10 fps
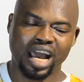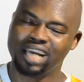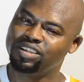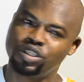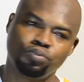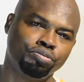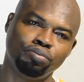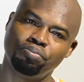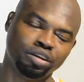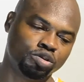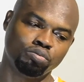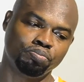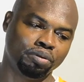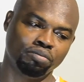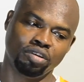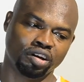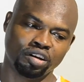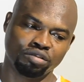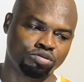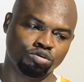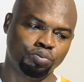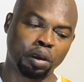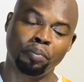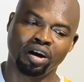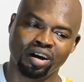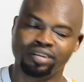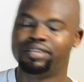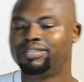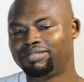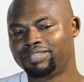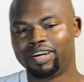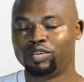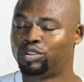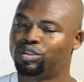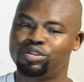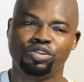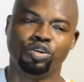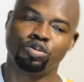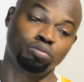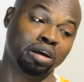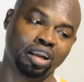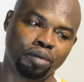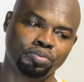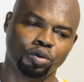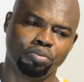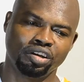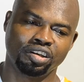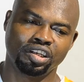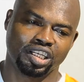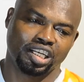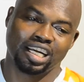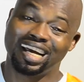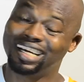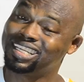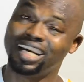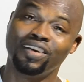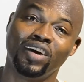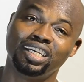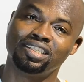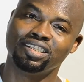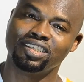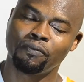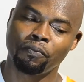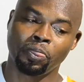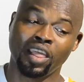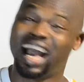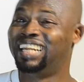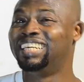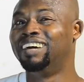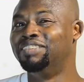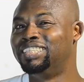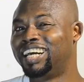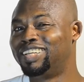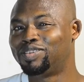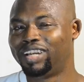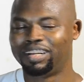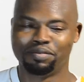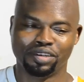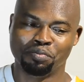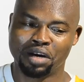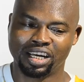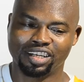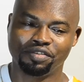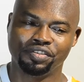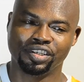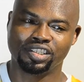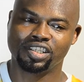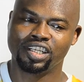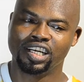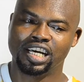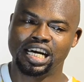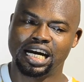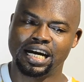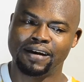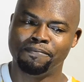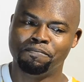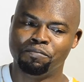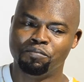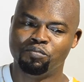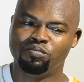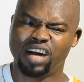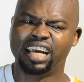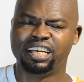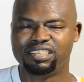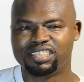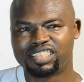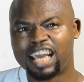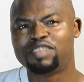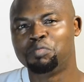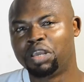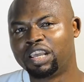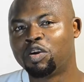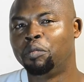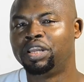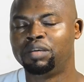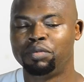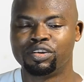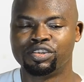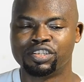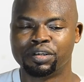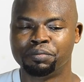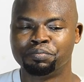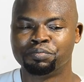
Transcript: I just put pen to, uh, to paper and I just go to my laptop and I started writing. I didn't have the title in mind at first. Um, I decided to make it comedy because um,